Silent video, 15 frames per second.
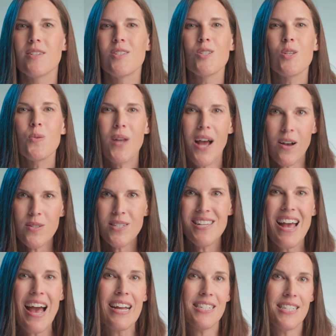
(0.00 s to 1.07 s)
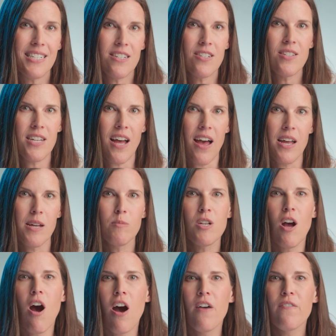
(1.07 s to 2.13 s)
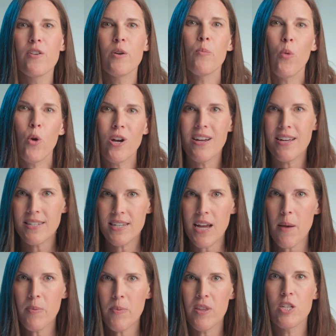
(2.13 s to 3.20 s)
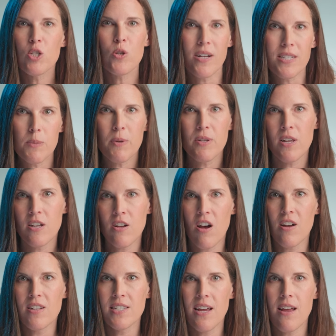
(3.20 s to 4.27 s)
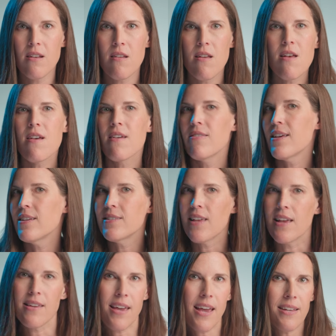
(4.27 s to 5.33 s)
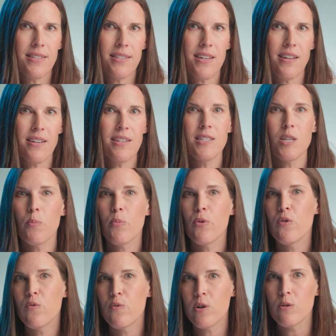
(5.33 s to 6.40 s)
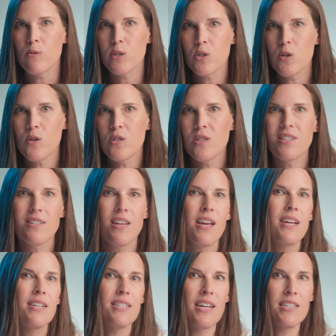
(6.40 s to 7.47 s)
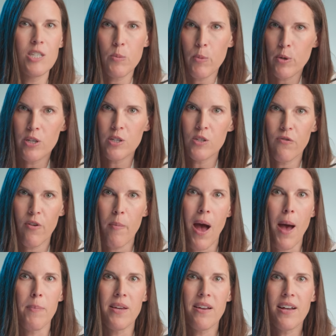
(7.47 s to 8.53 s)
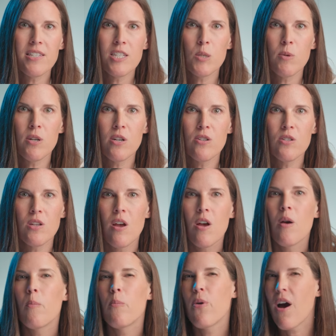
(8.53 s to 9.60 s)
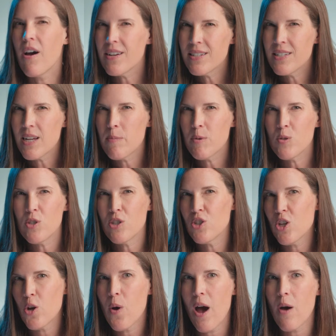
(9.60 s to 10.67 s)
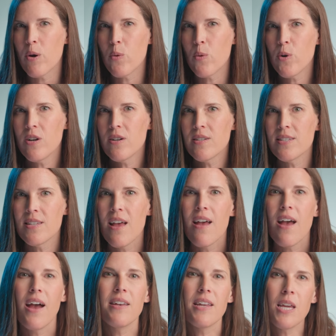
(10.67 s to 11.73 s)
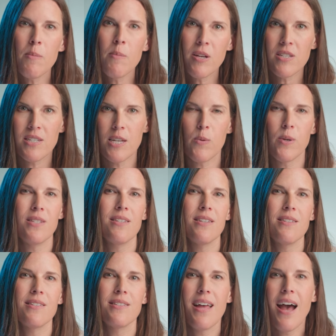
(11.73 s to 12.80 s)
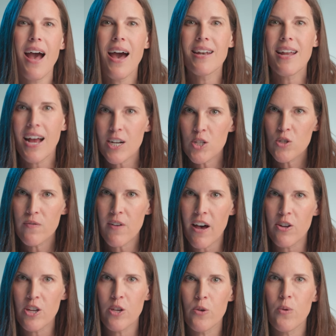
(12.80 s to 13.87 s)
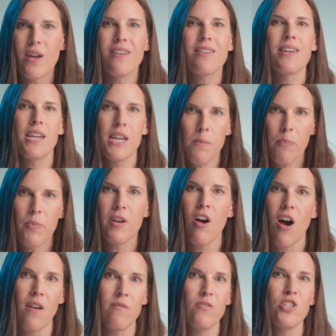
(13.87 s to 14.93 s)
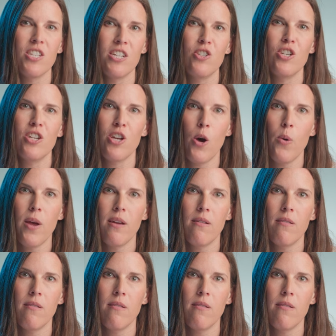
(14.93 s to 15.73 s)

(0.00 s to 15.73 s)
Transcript: So now is the ideal time to offer more in-depth, trust-building content. Things like case studies that prove real results, testimonials from happy customers, product demos that show how it works, and email sequences that add extra value and keep the conversation going.